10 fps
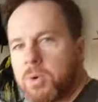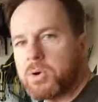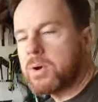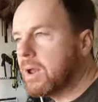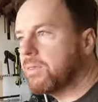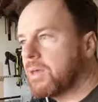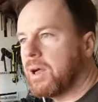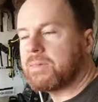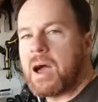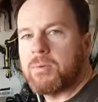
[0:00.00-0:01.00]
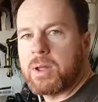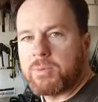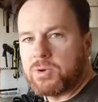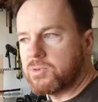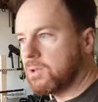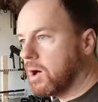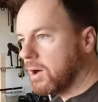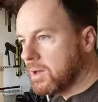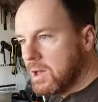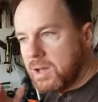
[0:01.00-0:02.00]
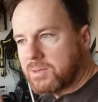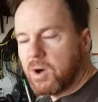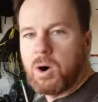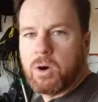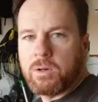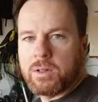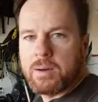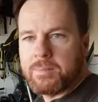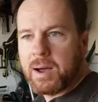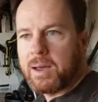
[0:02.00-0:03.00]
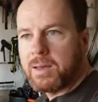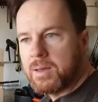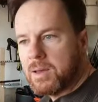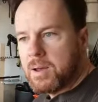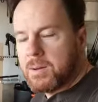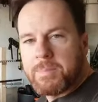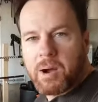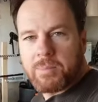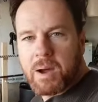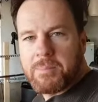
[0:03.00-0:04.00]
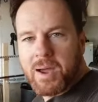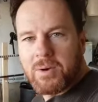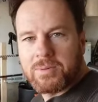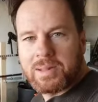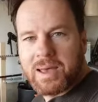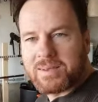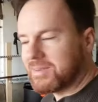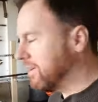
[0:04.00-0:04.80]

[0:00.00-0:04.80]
motor or anything like that when I'm cruising along. It's all uh, my powered by my own legs